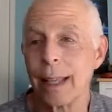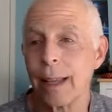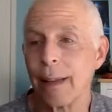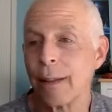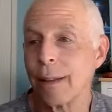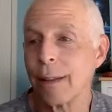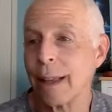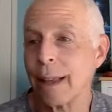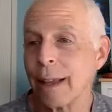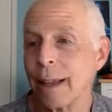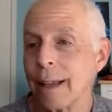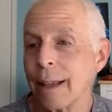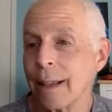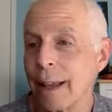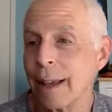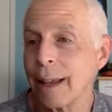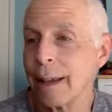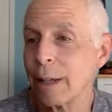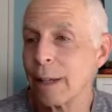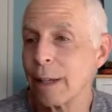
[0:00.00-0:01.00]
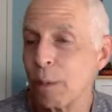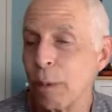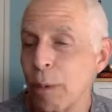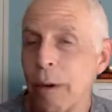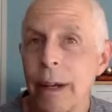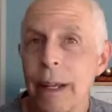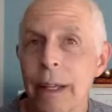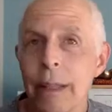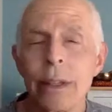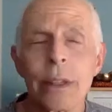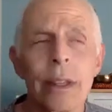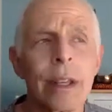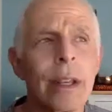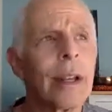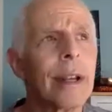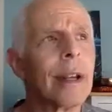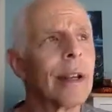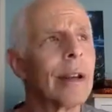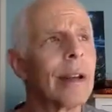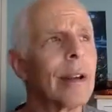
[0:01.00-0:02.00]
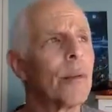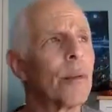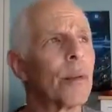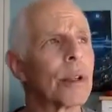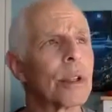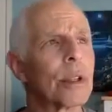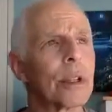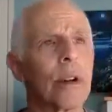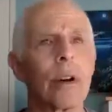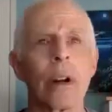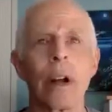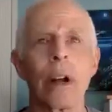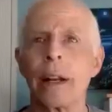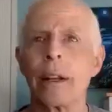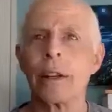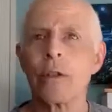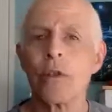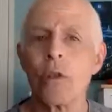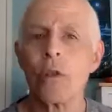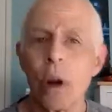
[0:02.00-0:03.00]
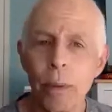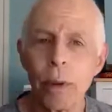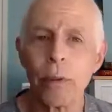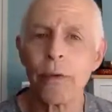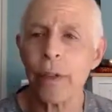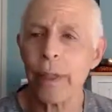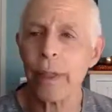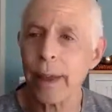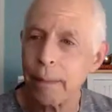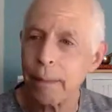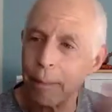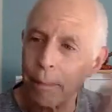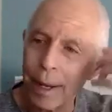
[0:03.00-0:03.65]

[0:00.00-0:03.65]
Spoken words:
They experience what's going on as normal for them.